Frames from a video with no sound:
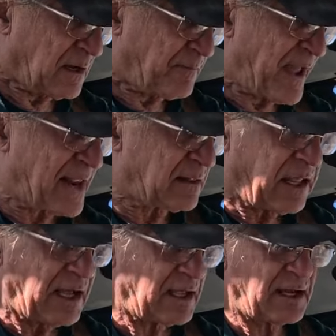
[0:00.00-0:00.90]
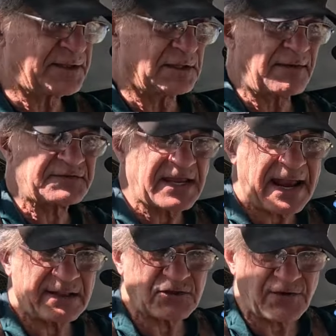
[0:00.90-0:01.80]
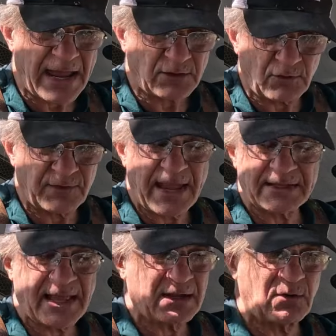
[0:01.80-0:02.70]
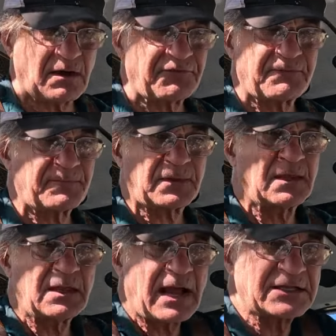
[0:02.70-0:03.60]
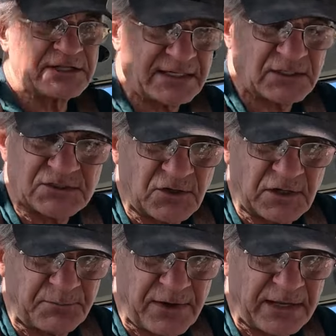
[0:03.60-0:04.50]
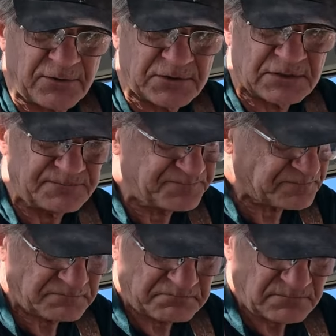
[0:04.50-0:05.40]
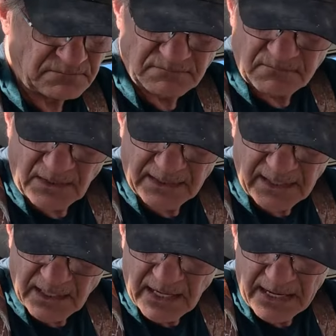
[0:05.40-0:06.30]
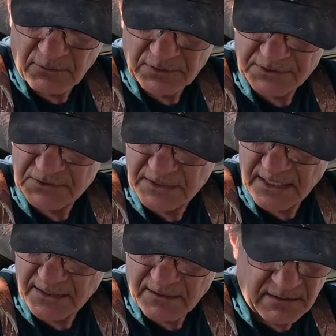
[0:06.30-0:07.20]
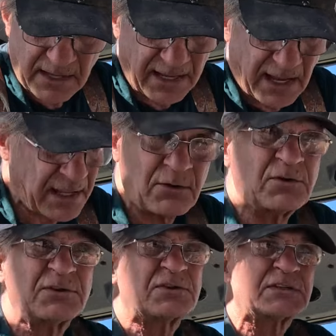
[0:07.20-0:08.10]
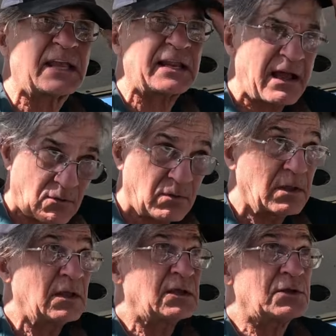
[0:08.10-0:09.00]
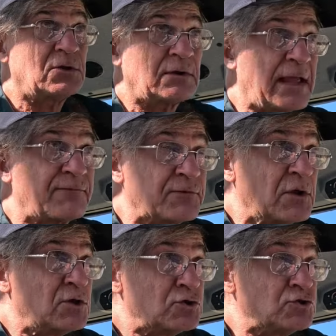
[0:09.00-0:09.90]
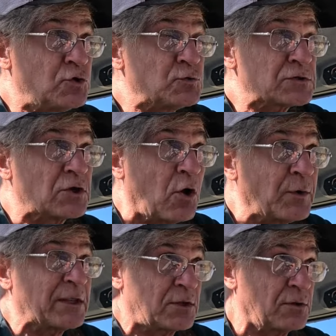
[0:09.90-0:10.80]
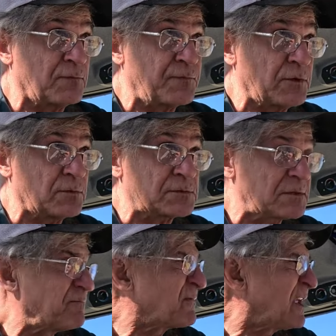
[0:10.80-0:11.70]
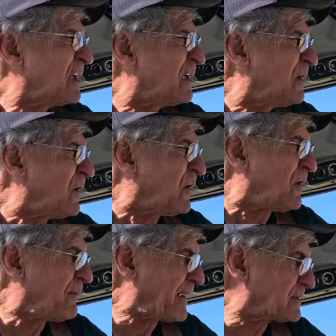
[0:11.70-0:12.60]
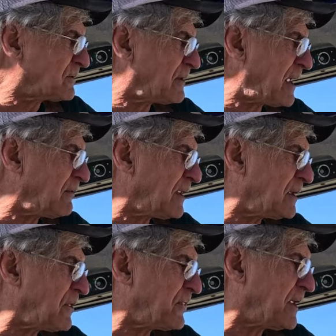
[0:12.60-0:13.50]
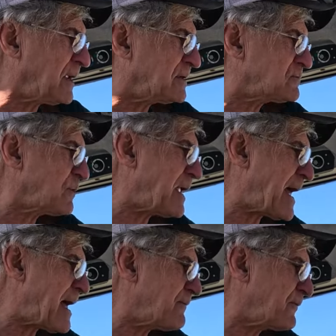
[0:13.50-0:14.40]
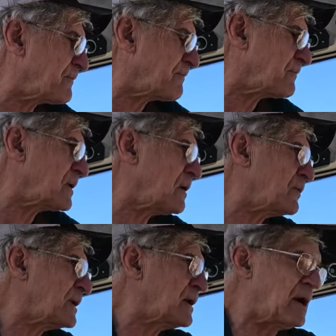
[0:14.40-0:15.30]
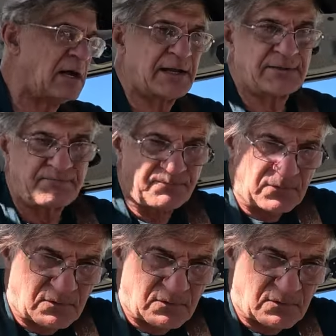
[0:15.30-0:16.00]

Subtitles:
panel on the left side of the tractor. We had that off. I checked the circuit breakers. I don't understand it. I don't understand how you don't have juice going to the fuse. All right, so now the other thing is we have going on